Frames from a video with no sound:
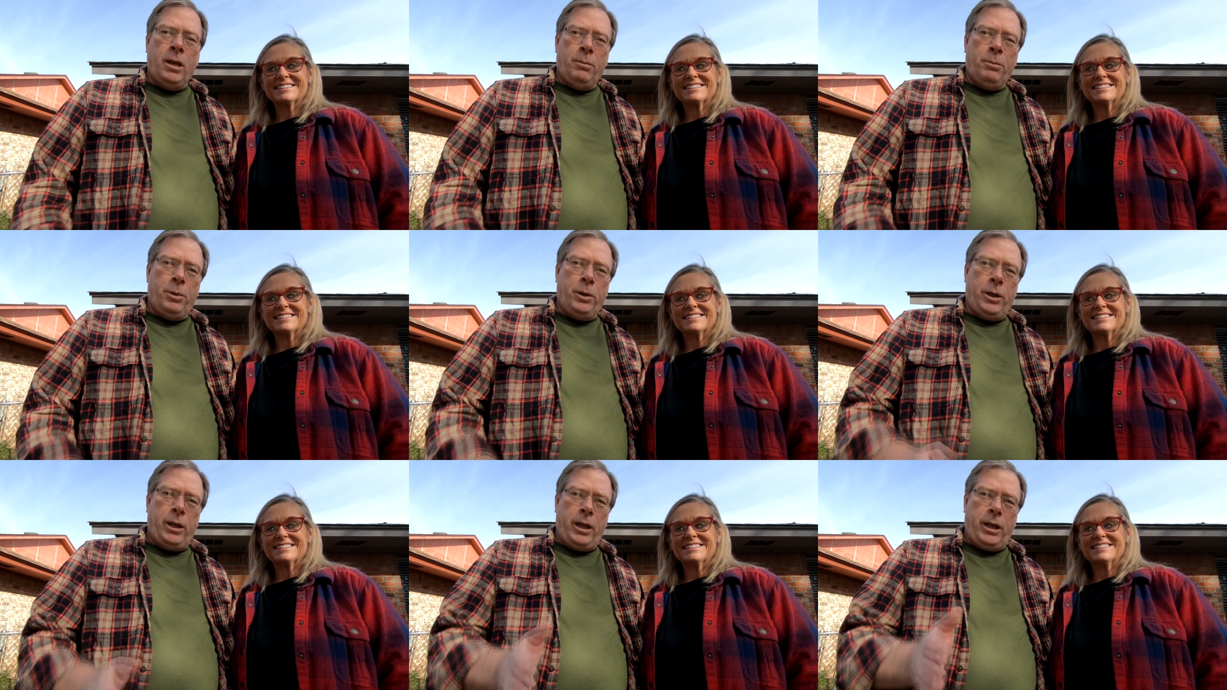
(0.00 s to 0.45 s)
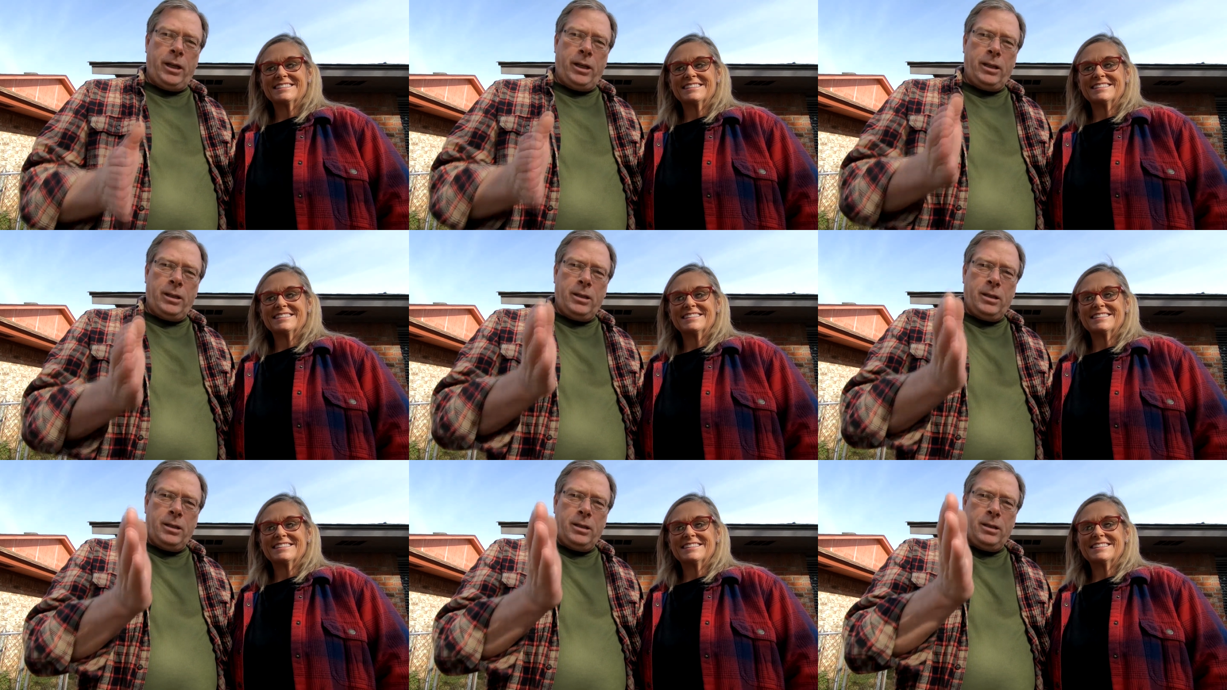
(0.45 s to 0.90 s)
Speaker 1: putting,
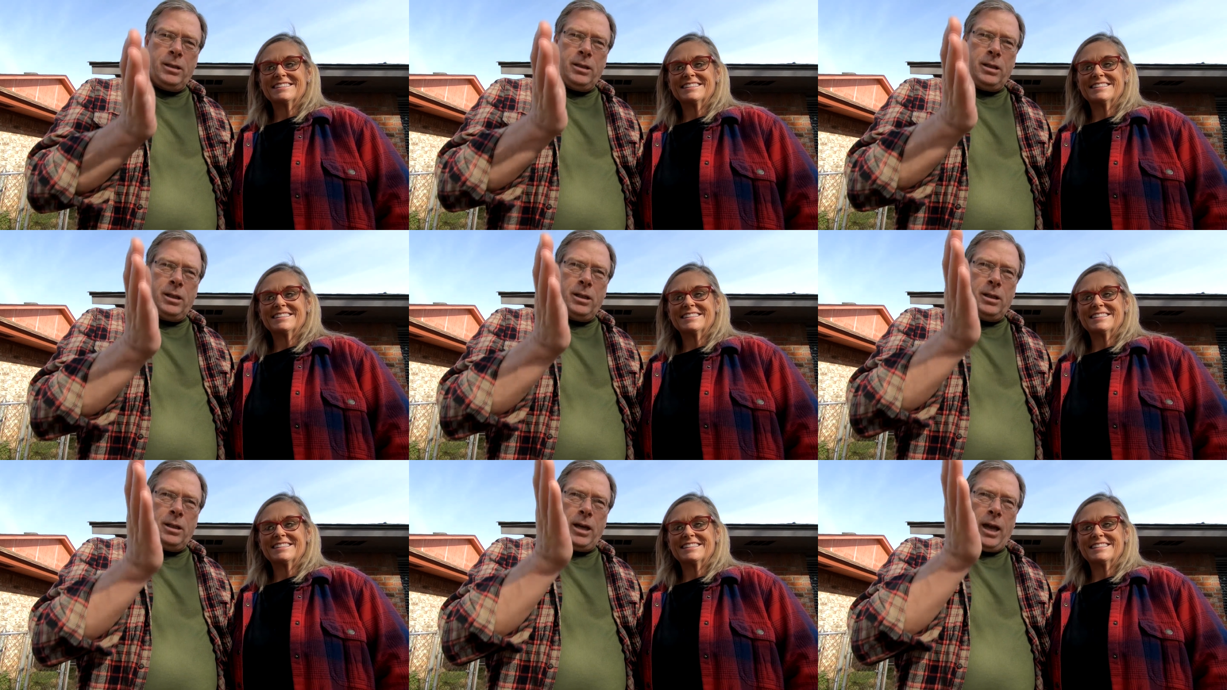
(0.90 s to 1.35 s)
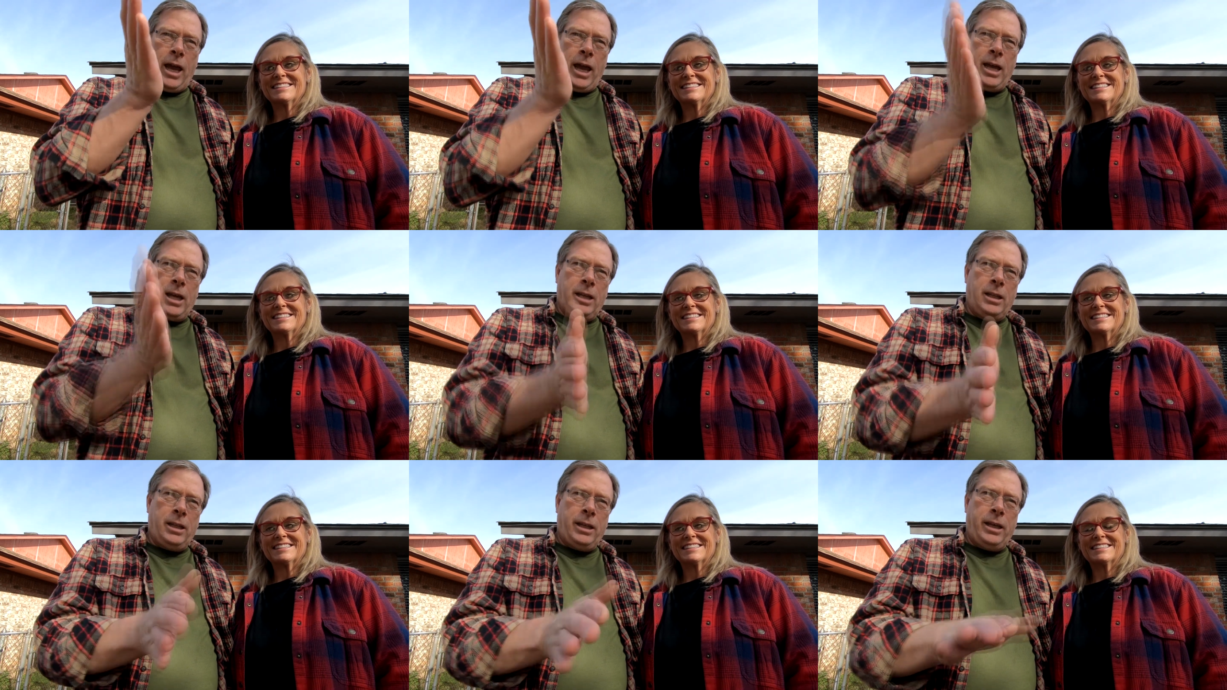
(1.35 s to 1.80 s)
uh,
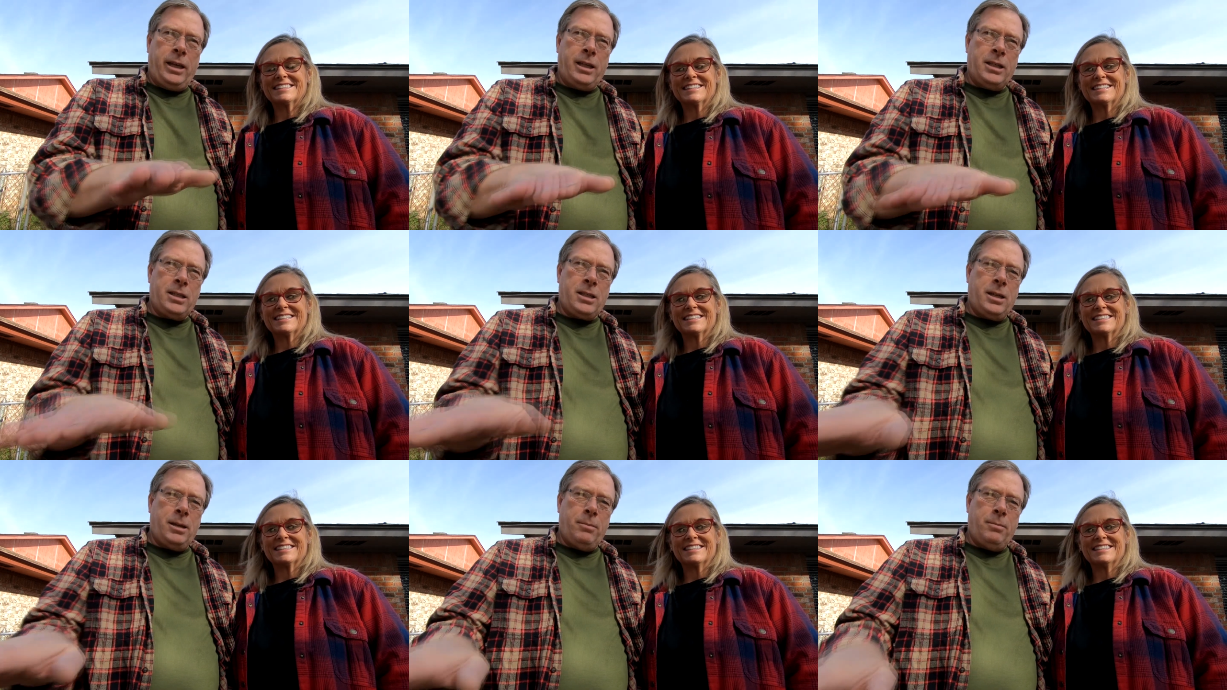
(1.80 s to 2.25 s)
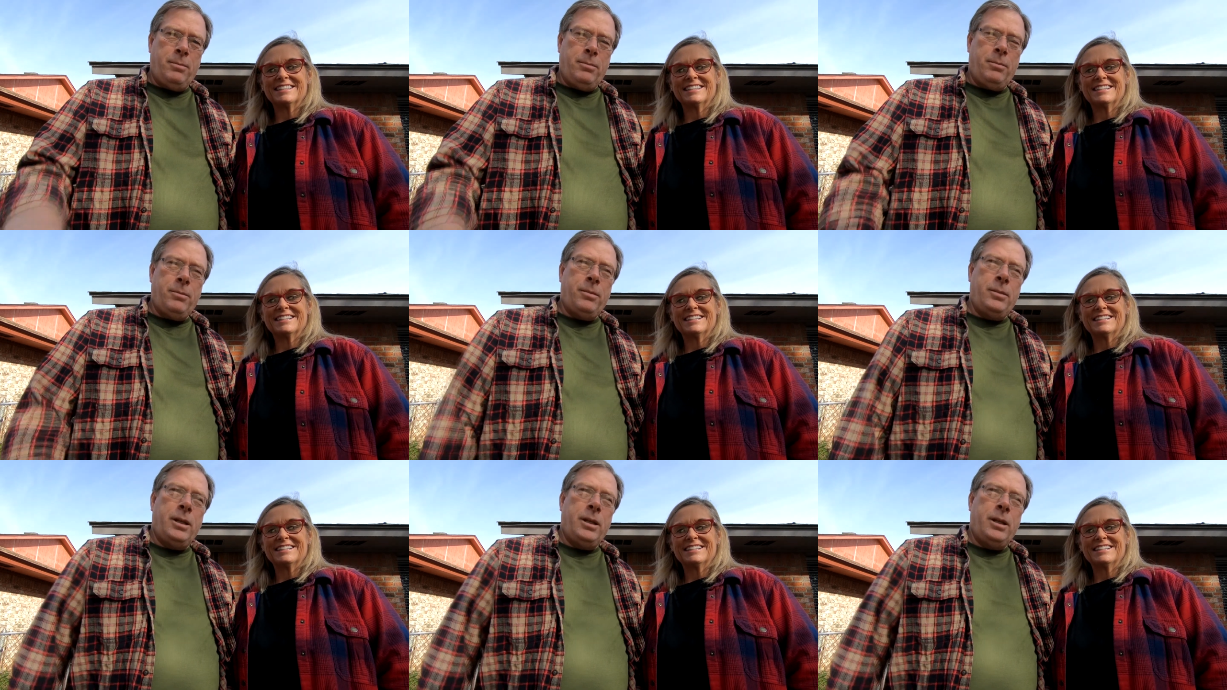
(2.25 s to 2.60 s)
angling some